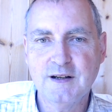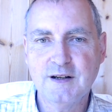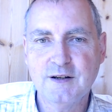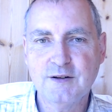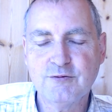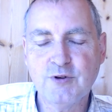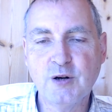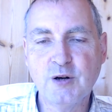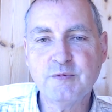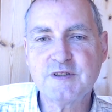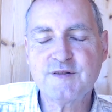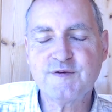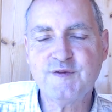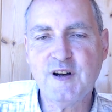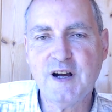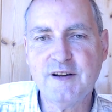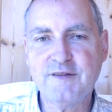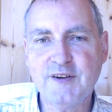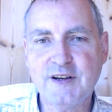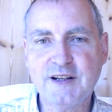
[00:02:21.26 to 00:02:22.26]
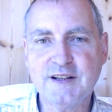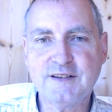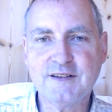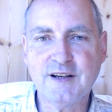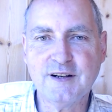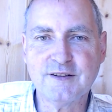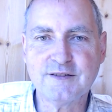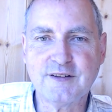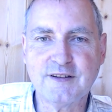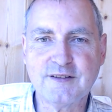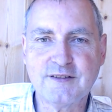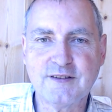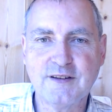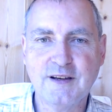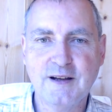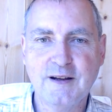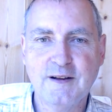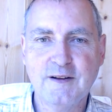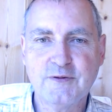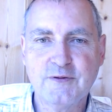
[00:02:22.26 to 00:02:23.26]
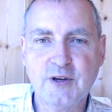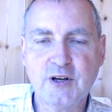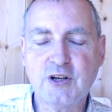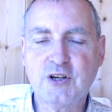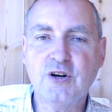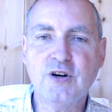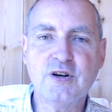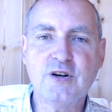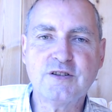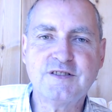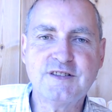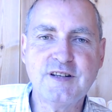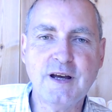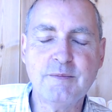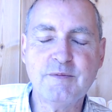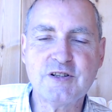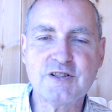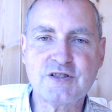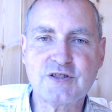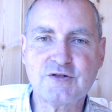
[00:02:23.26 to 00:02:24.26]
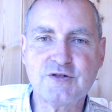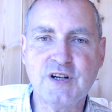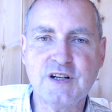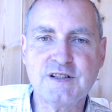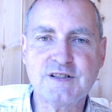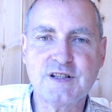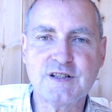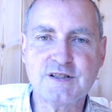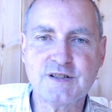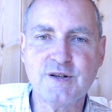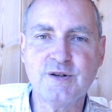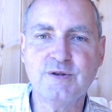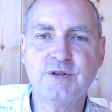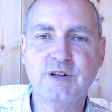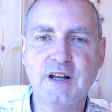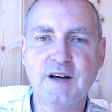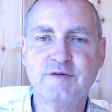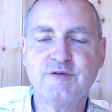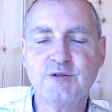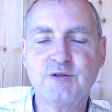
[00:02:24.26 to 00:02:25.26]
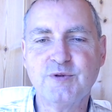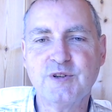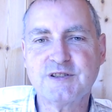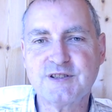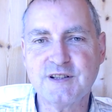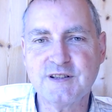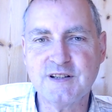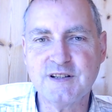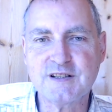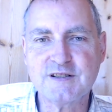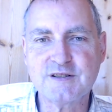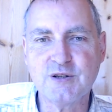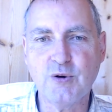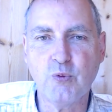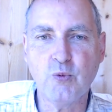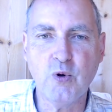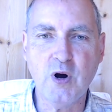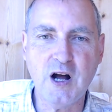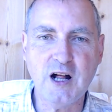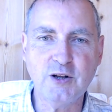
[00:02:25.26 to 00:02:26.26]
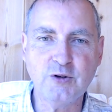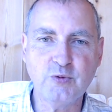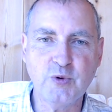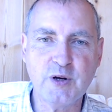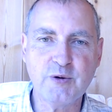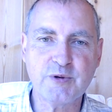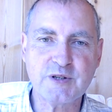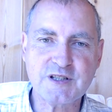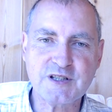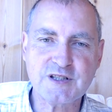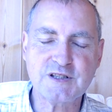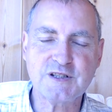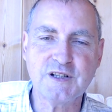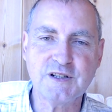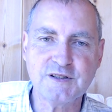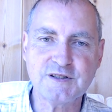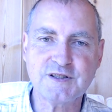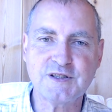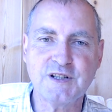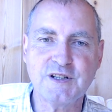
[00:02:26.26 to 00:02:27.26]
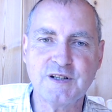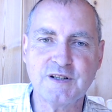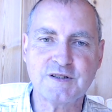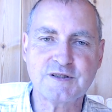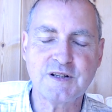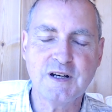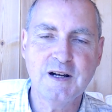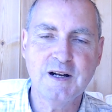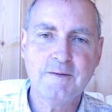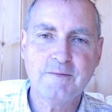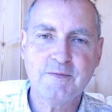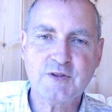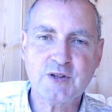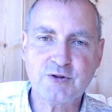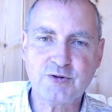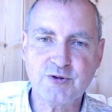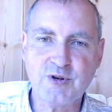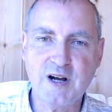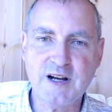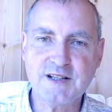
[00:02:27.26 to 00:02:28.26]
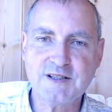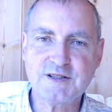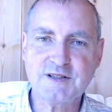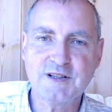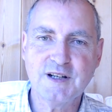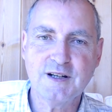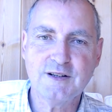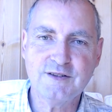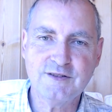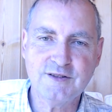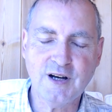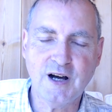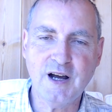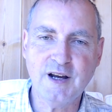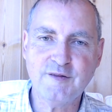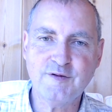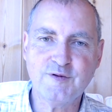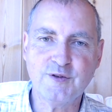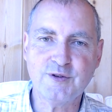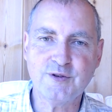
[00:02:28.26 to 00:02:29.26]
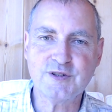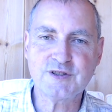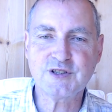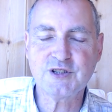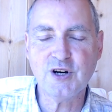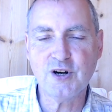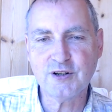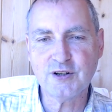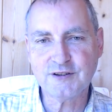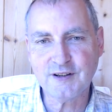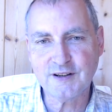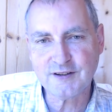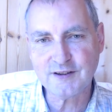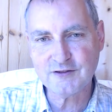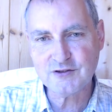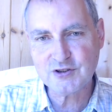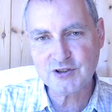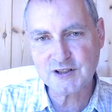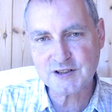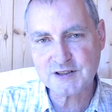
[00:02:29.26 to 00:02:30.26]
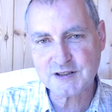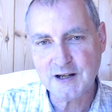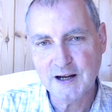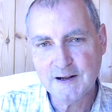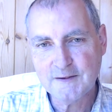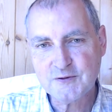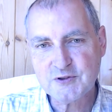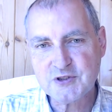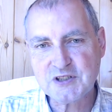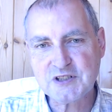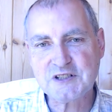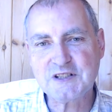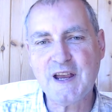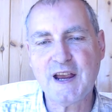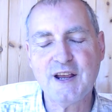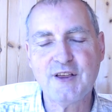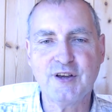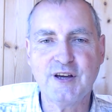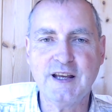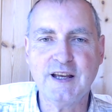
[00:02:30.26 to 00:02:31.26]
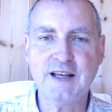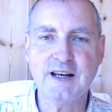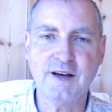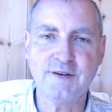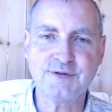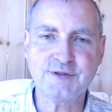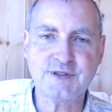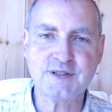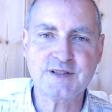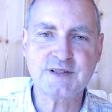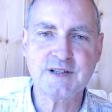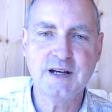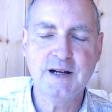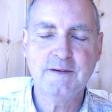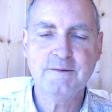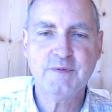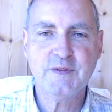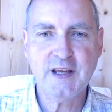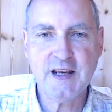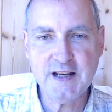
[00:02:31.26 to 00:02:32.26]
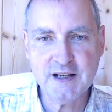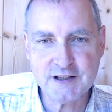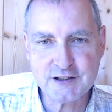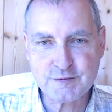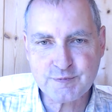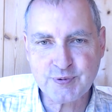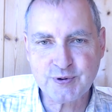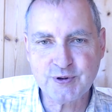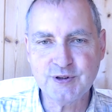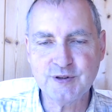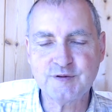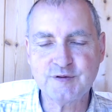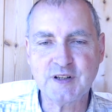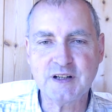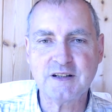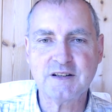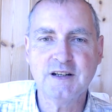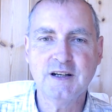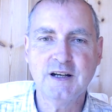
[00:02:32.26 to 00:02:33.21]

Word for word: Romans 5 8 tells us that God demonstrates his own love to us in this, that while we were still sinners, Christ died for us. God doesn't just say that he loves us, he has proved it